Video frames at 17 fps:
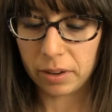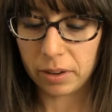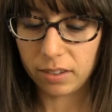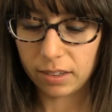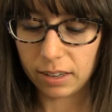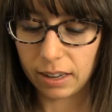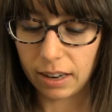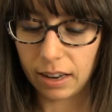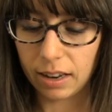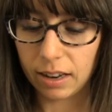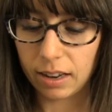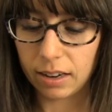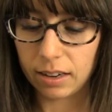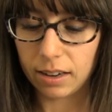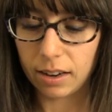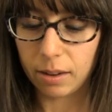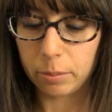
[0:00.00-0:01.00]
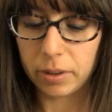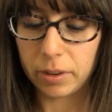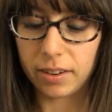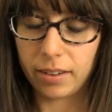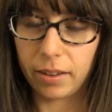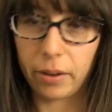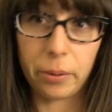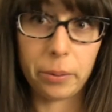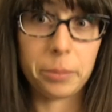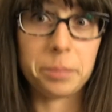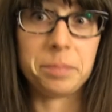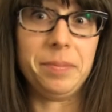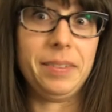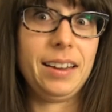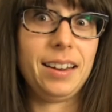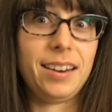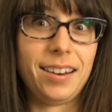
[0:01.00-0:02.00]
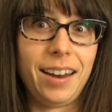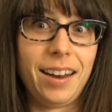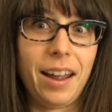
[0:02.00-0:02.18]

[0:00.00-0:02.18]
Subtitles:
milk, and I'm gonna go eat it